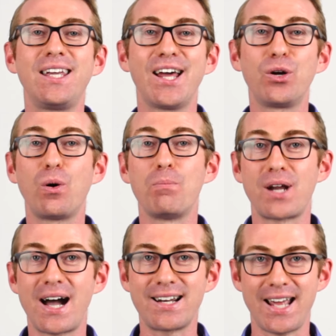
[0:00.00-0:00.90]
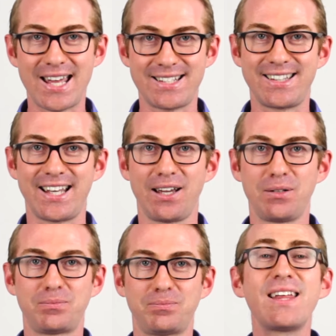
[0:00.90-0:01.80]
Quiero comprar este.
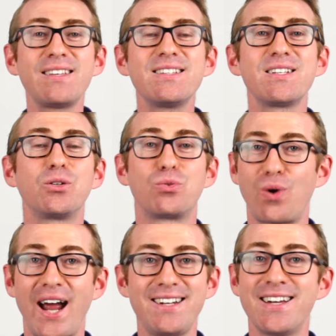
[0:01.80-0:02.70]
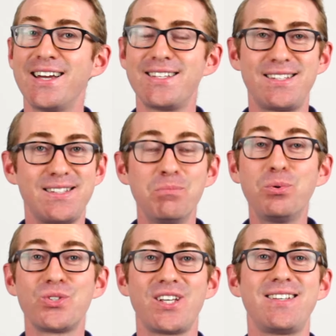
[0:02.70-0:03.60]
Now, this is a great
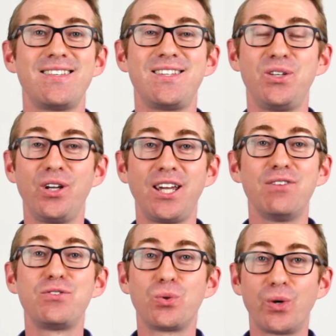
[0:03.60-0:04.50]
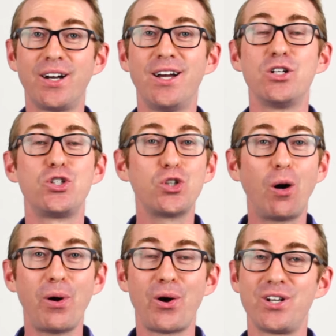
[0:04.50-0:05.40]
simple sentence that you can give to a
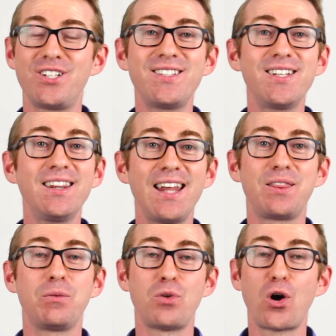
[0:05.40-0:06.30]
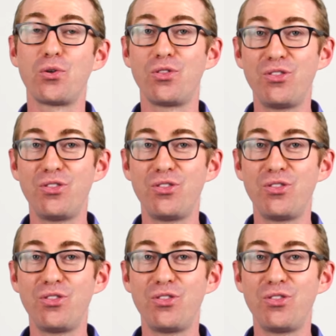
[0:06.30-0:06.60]
shop owner just to let them know